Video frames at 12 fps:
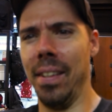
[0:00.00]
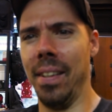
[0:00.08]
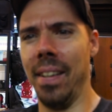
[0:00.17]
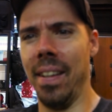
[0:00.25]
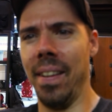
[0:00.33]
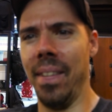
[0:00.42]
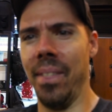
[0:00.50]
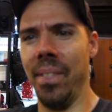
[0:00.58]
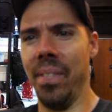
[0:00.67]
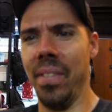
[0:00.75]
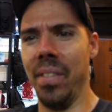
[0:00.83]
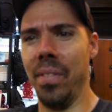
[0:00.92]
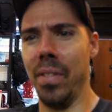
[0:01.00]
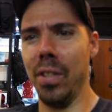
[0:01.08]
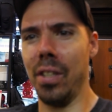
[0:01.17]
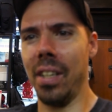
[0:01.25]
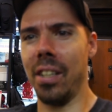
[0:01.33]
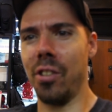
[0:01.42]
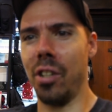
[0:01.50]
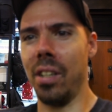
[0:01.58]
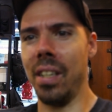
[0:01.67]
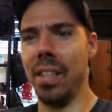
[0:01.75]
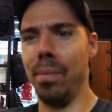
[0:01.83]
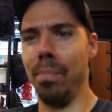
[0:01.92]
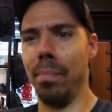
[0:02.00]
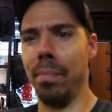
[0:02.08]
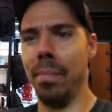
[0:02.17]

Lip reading: Looks like it's on him.